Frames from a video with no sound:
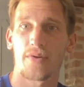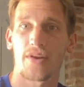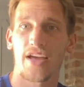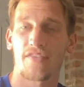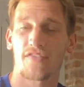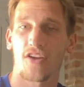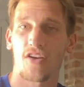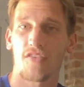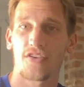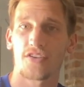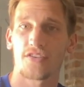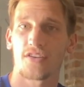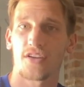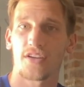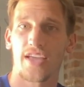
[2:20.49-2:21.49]
left off and
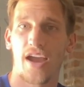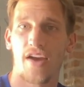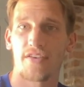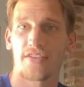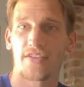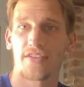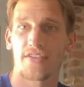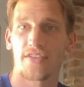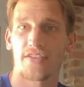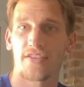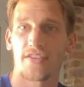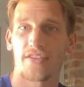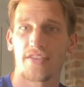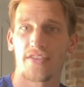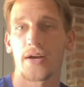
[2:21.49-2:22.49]
carried that on
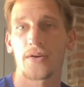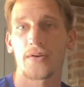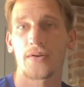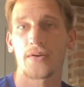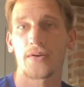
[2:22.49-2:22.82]
throughout.